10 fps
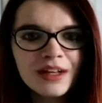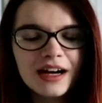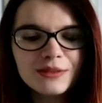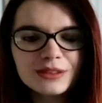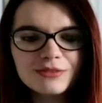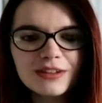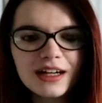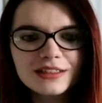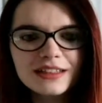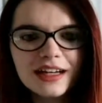and it was the
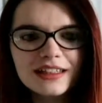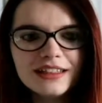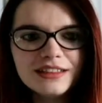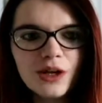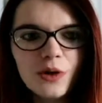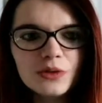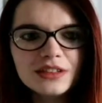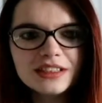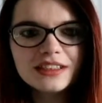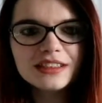fact that he
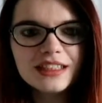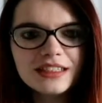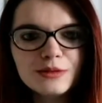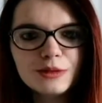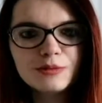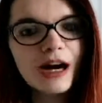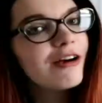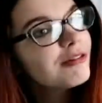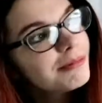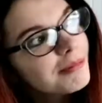told Dean that he was proud of him.